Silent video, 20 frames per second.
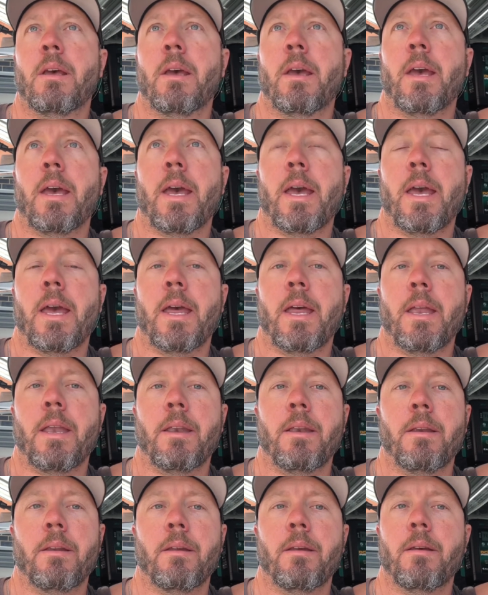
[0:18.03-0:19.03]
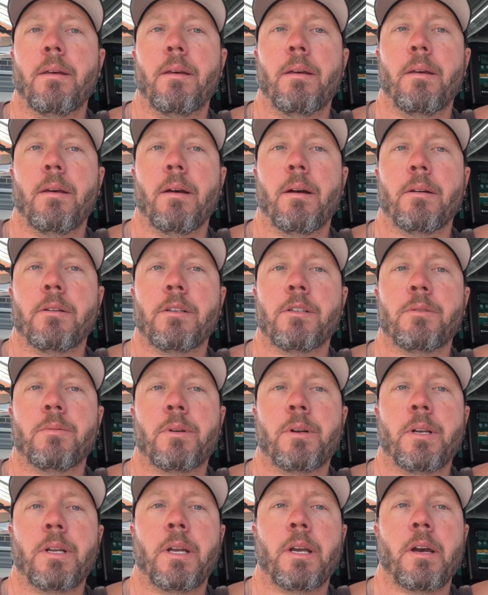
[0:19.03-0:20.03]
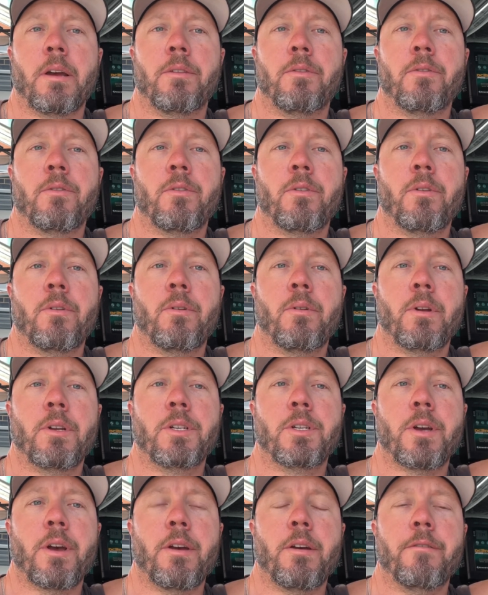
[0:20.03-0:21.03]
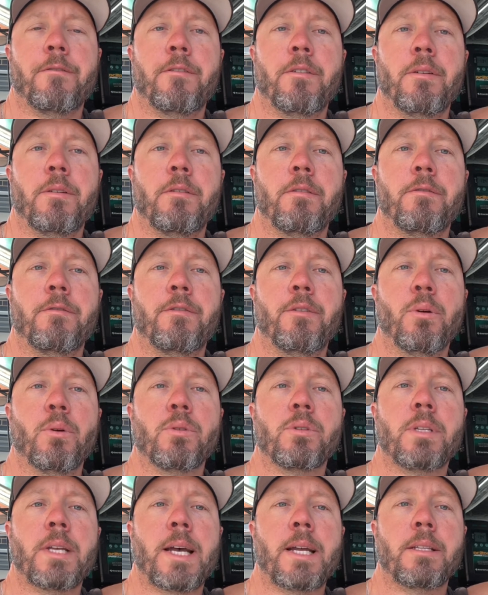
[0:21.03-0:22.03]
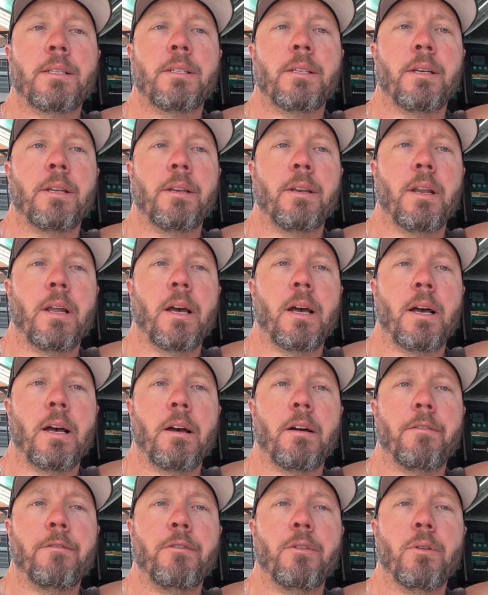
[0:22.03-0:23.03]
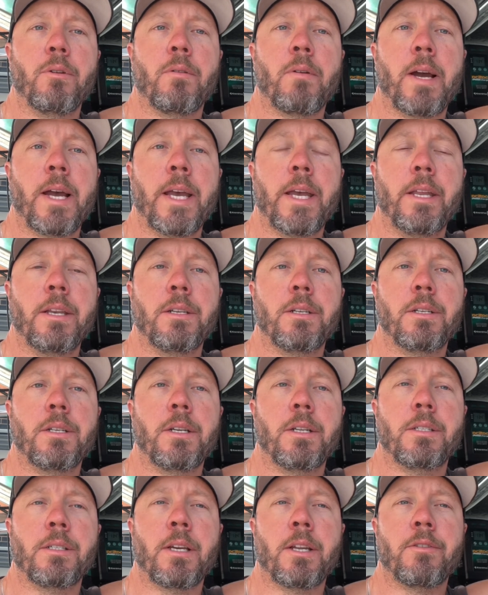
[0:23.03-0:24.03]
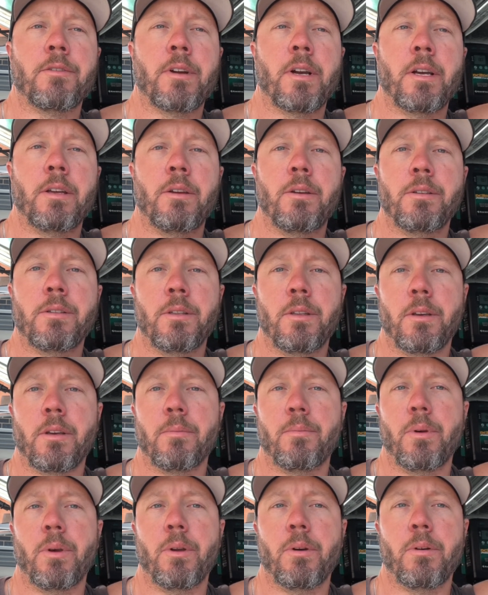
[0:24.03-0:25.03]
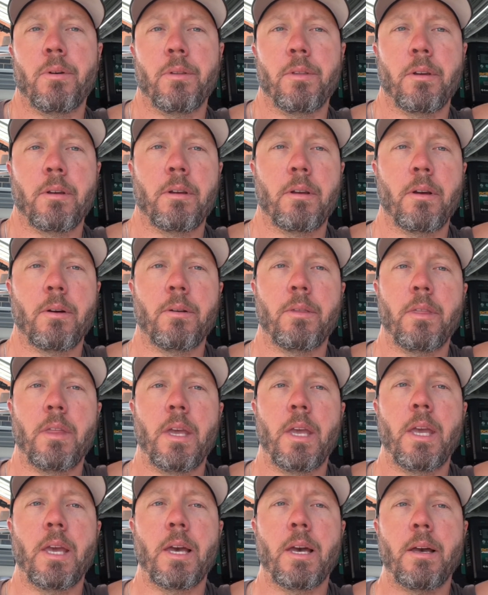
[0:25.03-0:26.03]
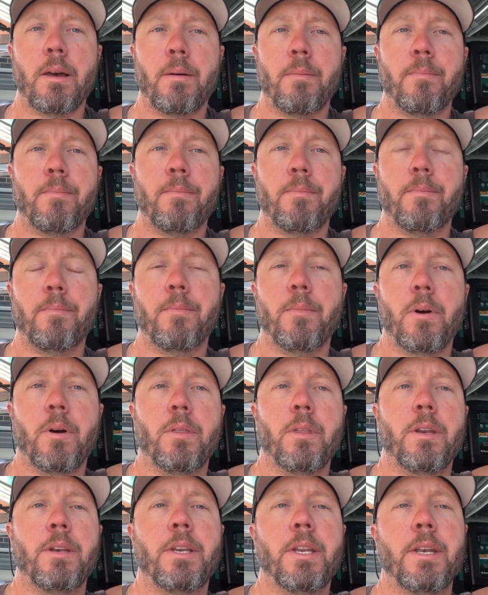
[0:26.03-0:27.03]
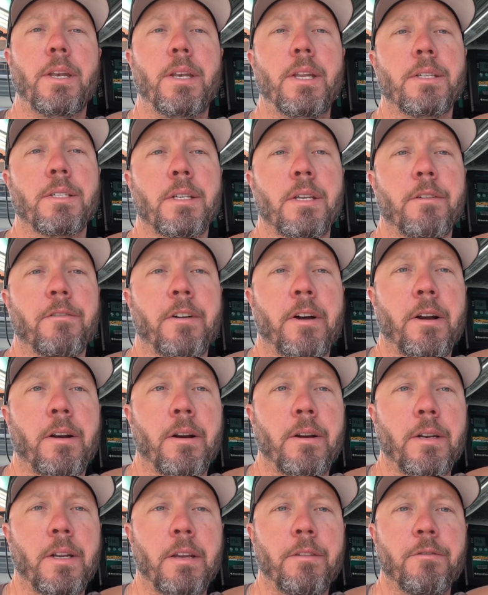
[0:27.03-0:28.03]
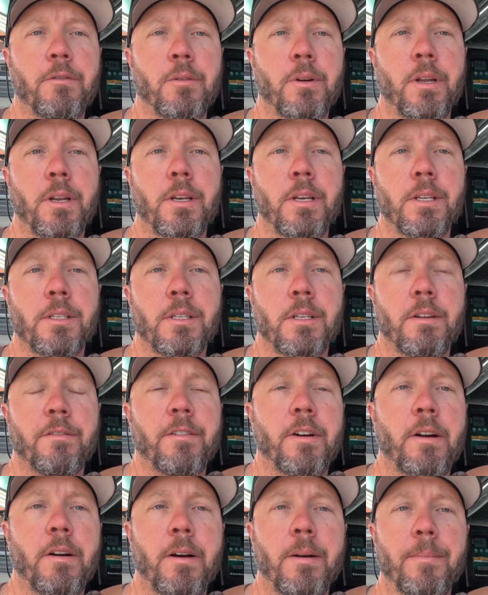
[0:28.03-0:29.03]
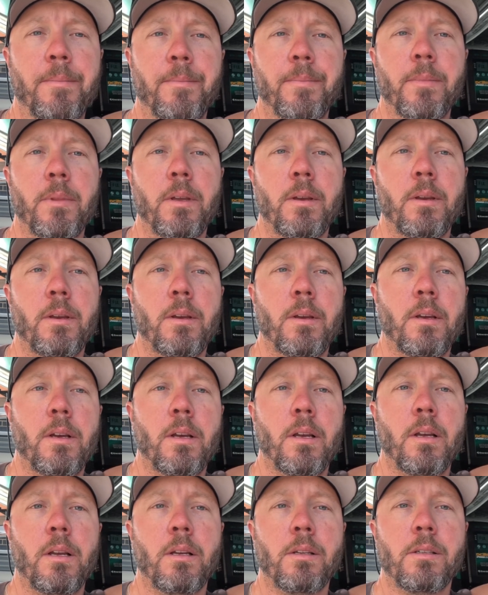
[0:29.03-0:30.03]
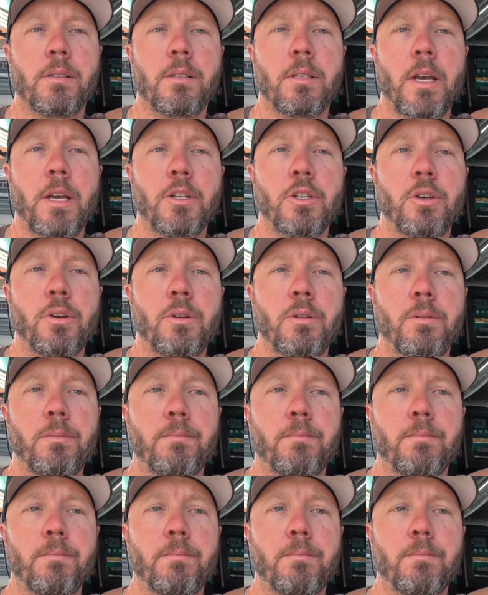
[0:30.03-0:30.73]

And I just wanted to go through and show you a few fuel stats and fuel range, etc., using the computer on the Nissan Navara, D40 Nissan Navara. Stay tuned.